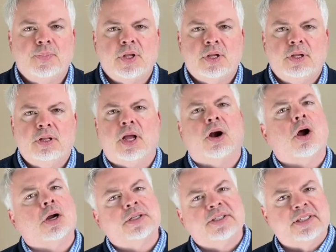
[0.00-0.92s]
there are
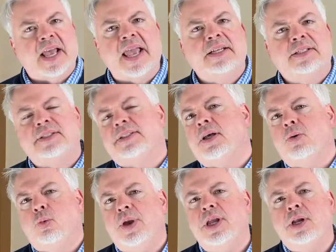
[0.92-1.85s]
saints that
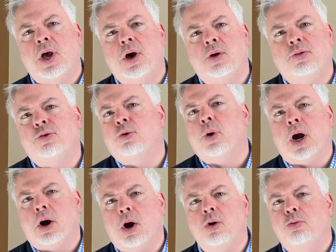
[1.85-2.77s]
we know through our
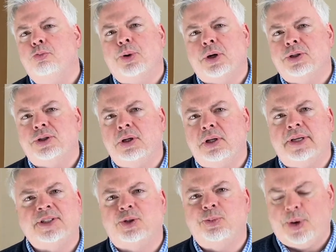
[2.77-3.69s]
own personal
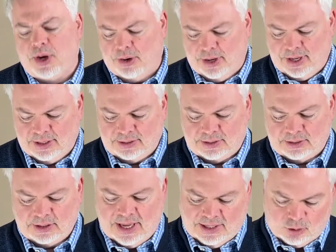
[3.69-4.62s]
experience
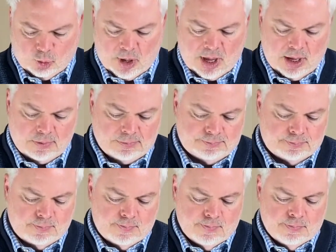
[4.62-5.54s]
as well.
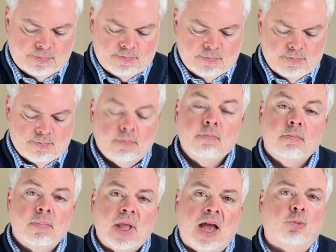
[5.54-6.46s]

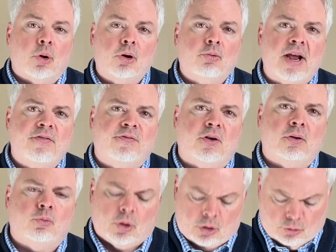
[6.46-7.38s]
And we're grateful.
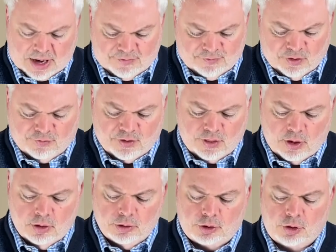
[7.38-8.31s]
We're grateful for
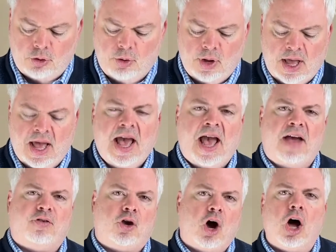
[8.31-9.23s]
those who have
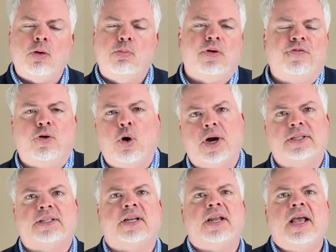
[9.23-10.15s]
gone before us
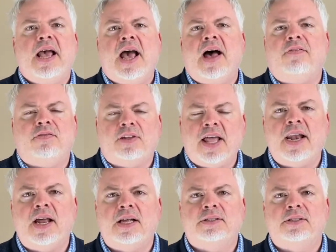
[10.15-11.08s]
and have led
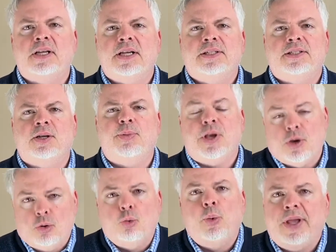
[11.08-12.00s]
us to be who
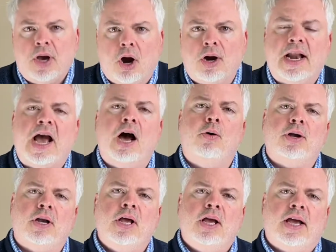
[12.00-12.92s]
we are now
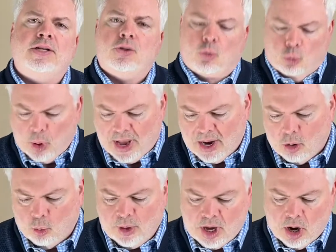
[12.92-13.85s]
and to where
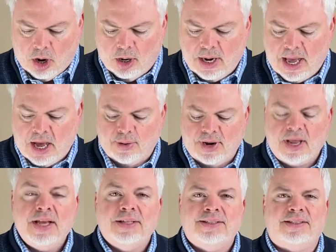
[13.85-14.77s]
we are now. And
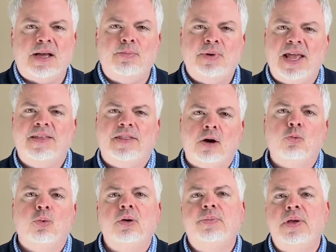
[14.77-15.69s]
someday there
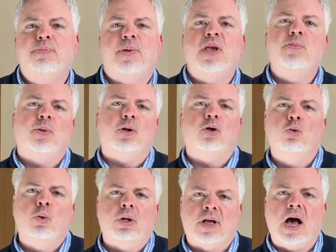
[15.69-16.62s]
will be people who
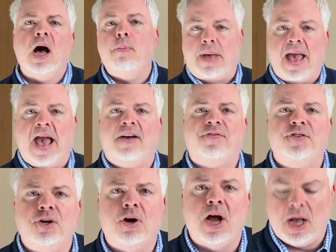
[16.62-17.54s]
will come
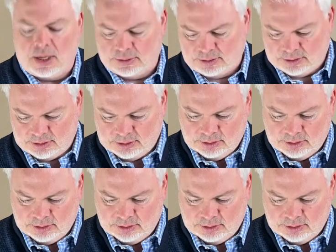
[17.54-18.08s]
after us.